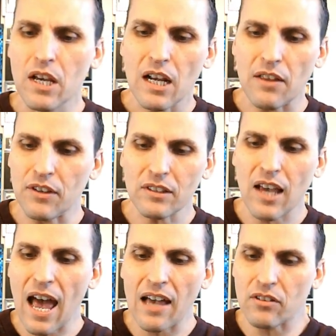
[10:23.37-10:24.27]
and this
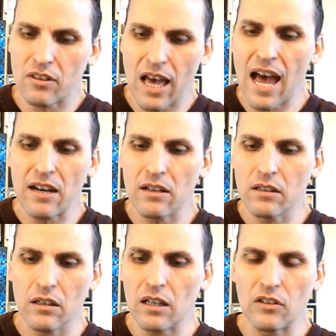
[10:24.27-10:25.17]
has that
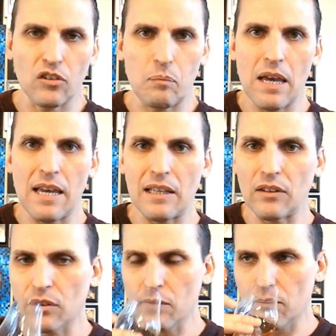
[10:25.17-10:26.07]
in spades.